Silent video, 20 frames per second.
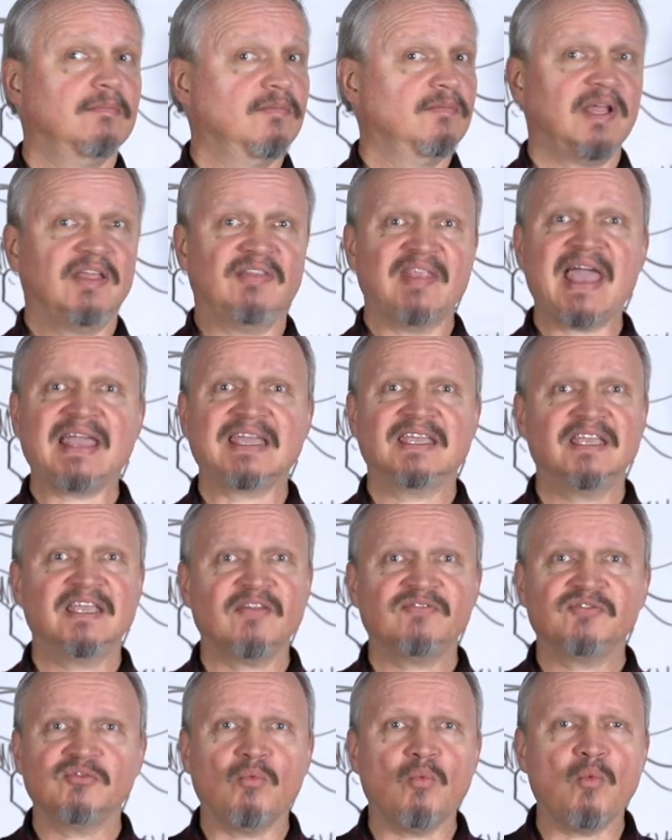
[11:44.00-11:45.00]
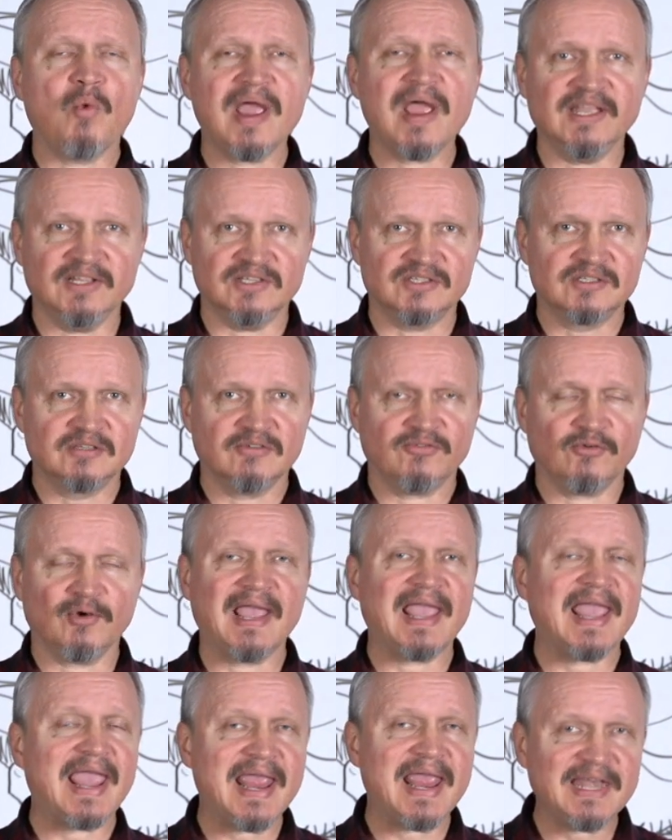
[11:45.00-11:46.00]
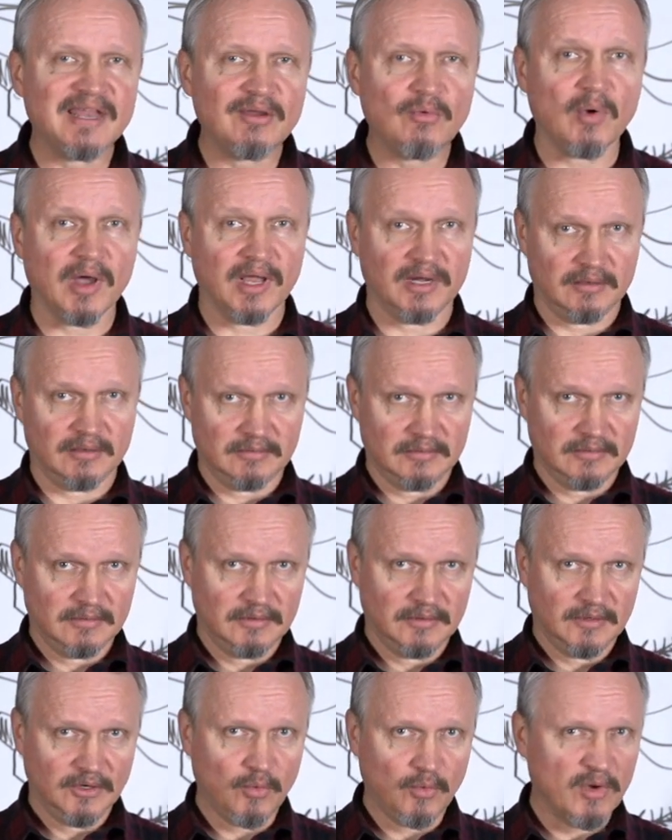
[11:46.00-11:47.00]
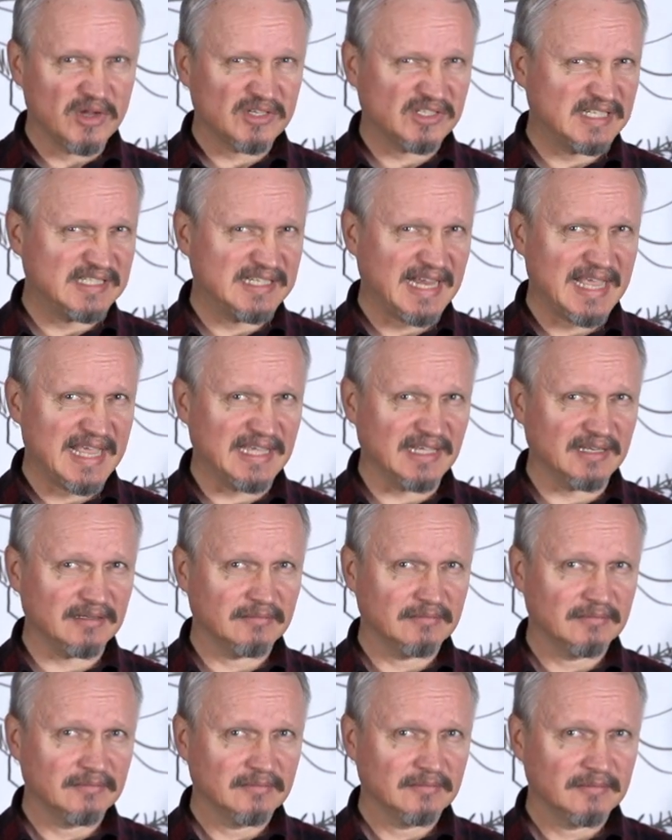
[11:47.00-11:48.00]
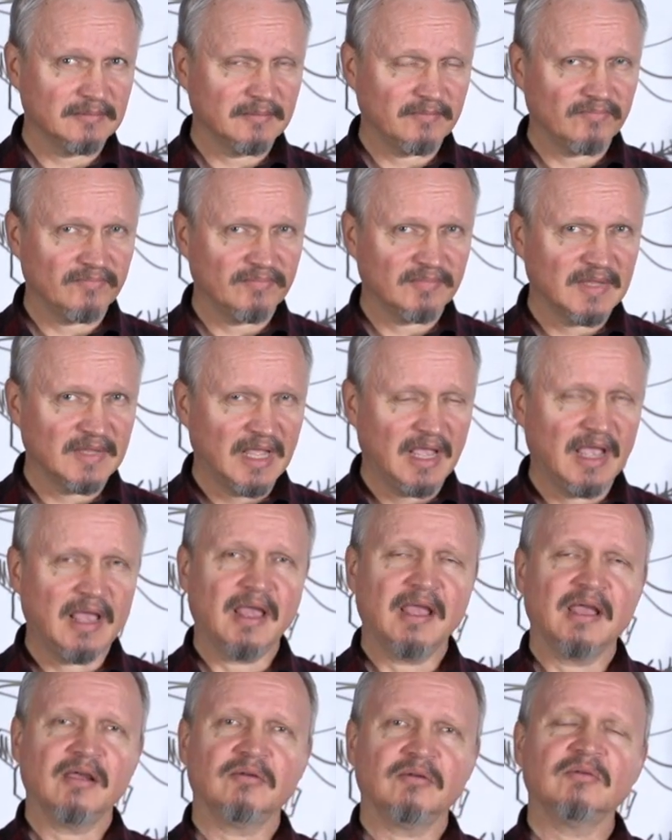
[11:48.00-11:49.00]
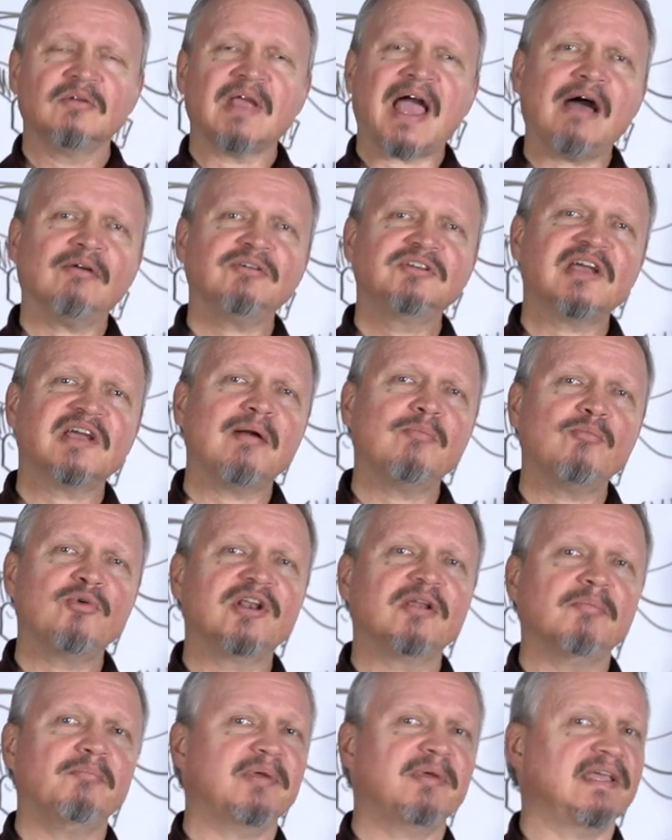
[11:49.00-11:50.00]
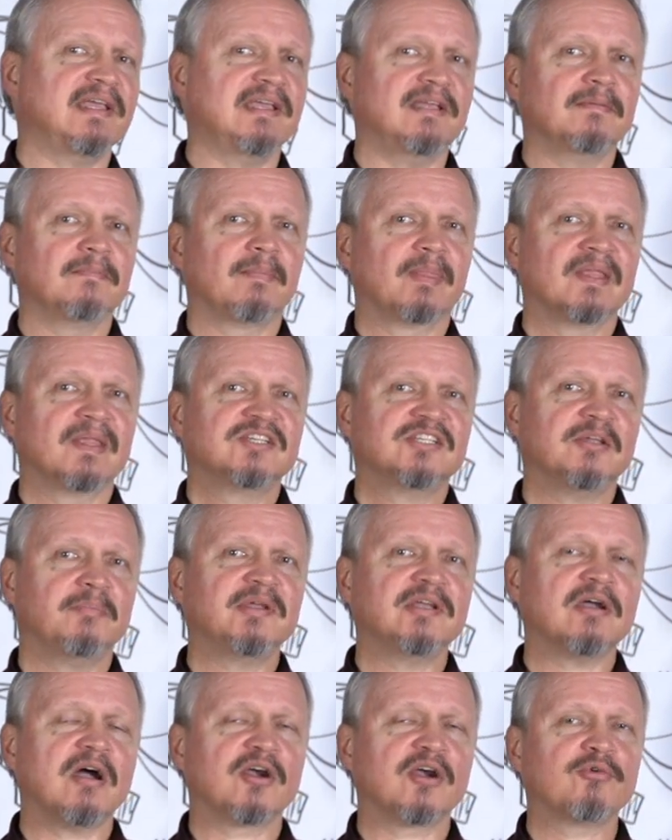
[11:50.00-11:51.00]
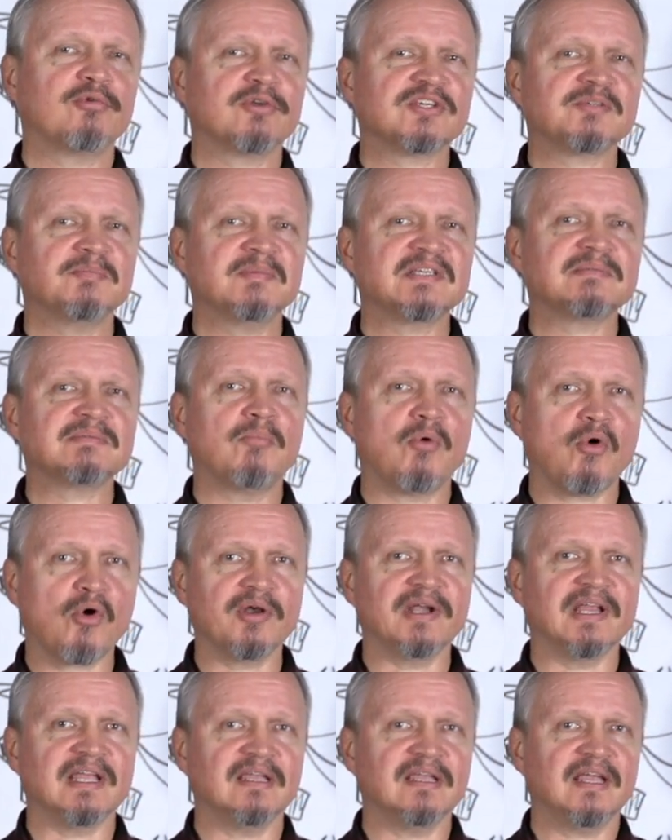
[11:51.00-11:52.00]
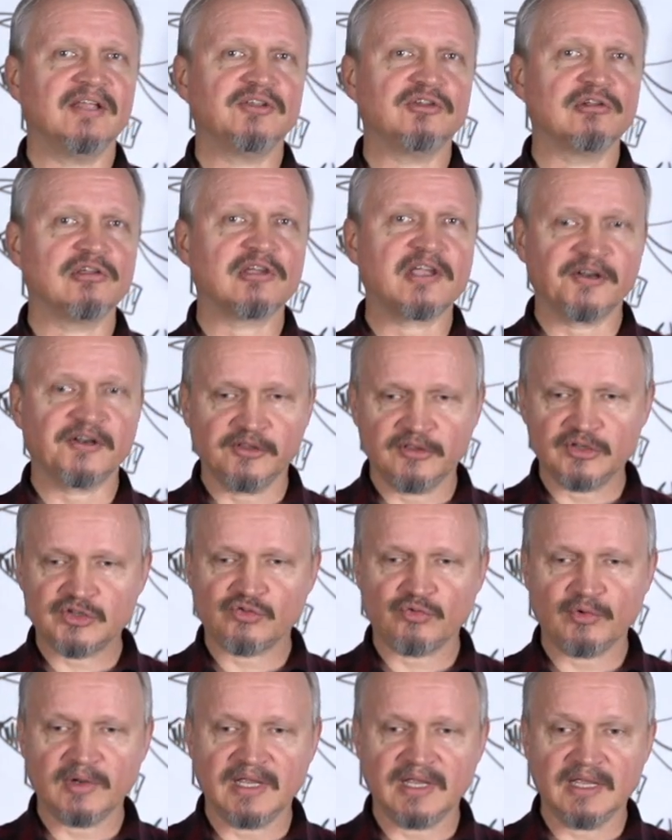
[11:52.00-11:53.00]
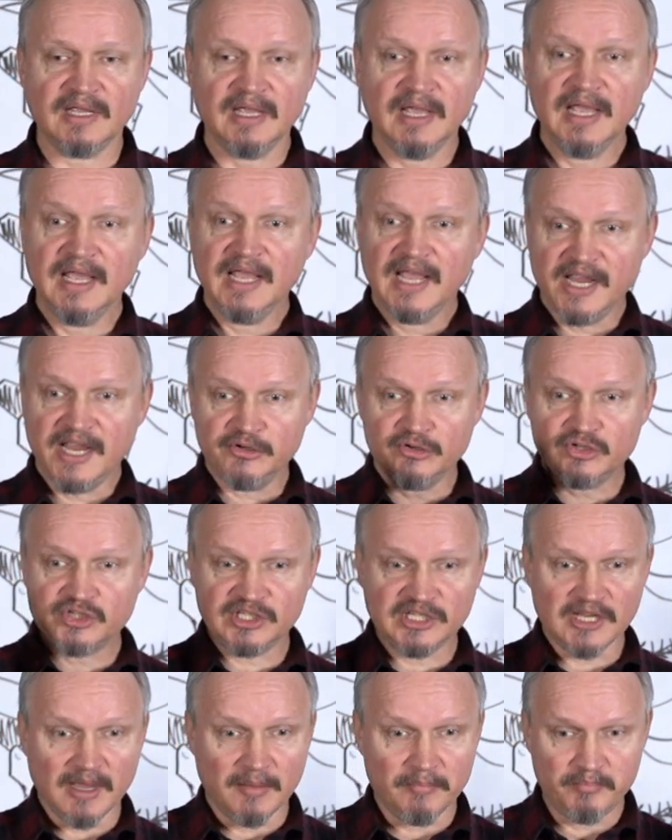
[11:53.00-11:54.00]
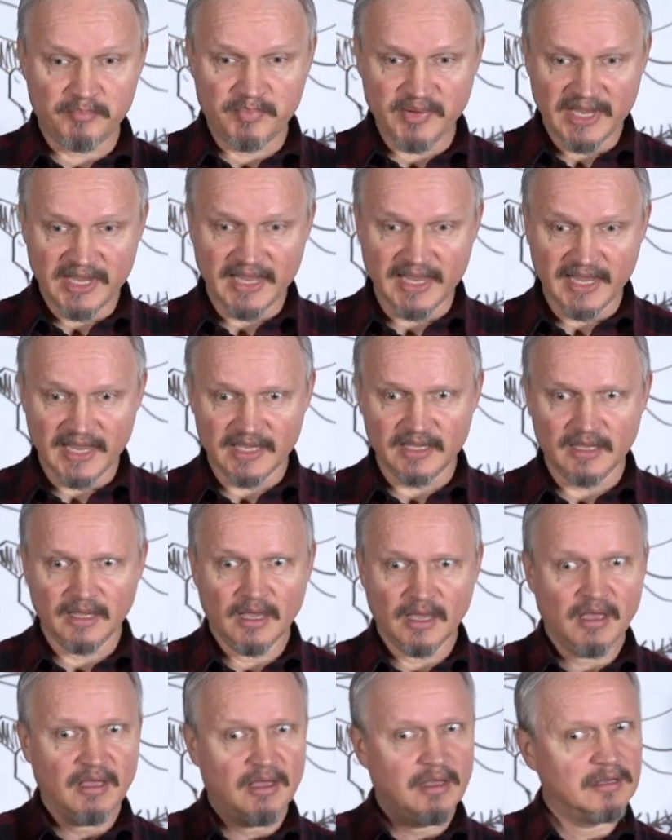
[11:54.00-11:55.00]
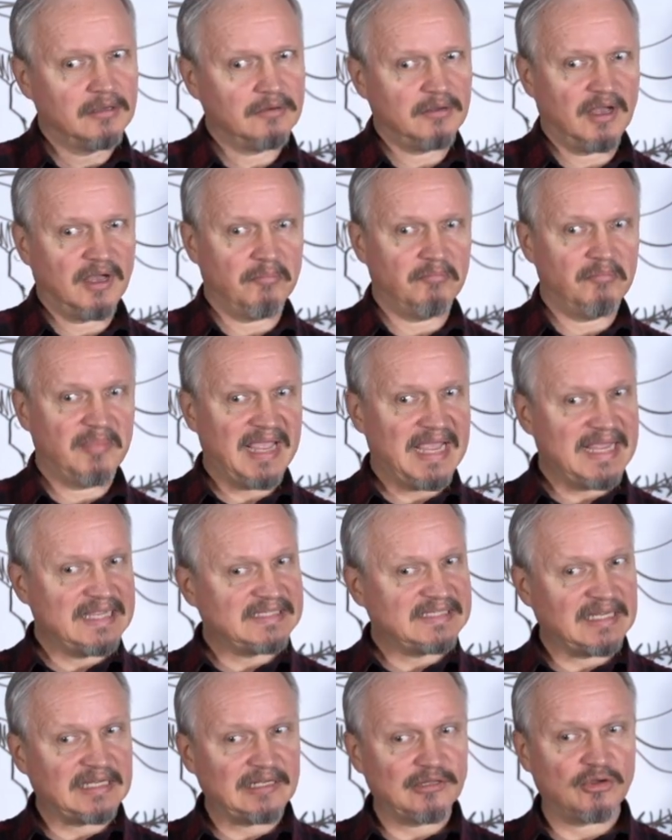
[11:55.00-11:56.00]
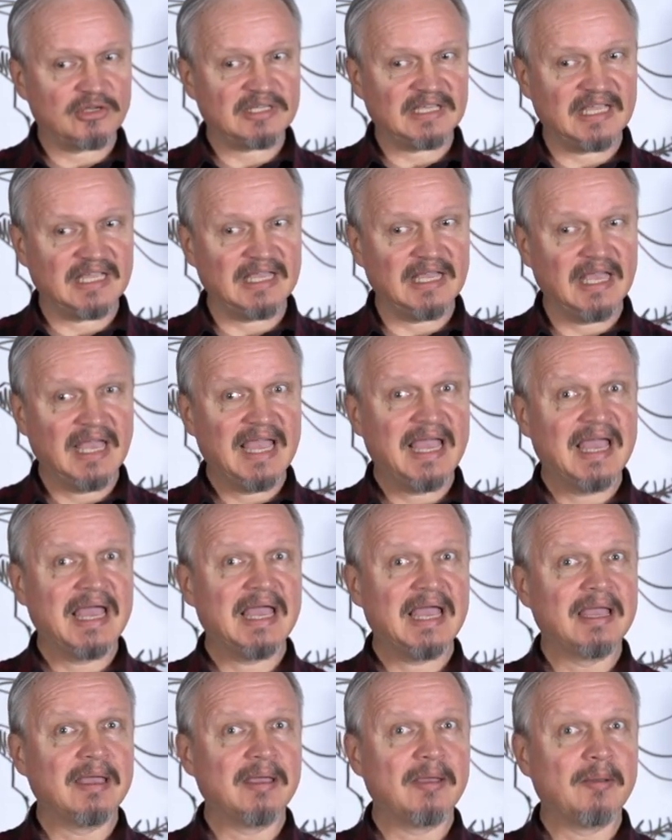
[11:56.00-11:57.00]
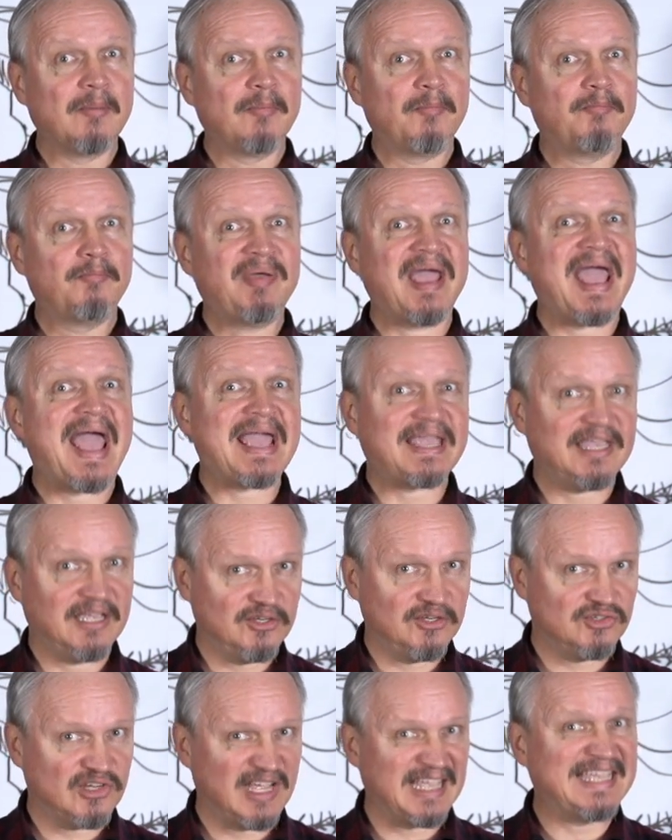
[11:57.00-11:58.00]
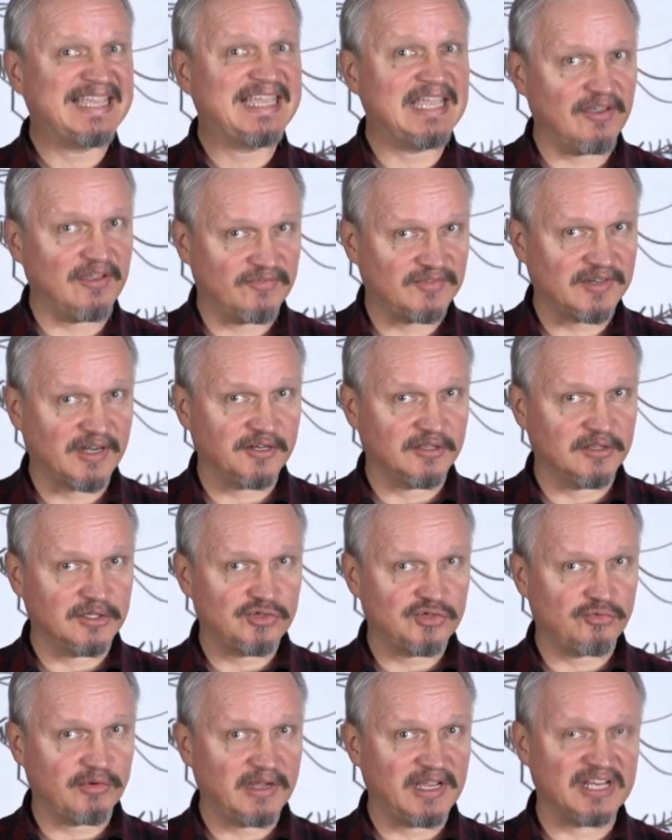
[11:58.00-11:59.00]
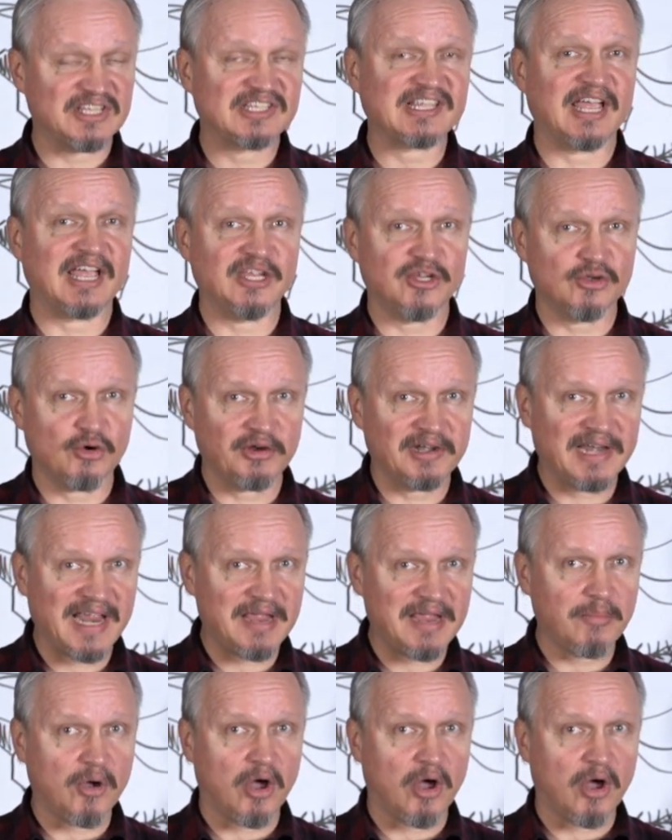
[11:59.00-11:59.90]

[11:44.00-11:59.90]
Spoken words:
And that gift waits for anyone who wants to take it. How dumb would it be to be on Christmas morning and you look under the tree and you see a big, amazing looking package, a gift under the tree, and it's got your name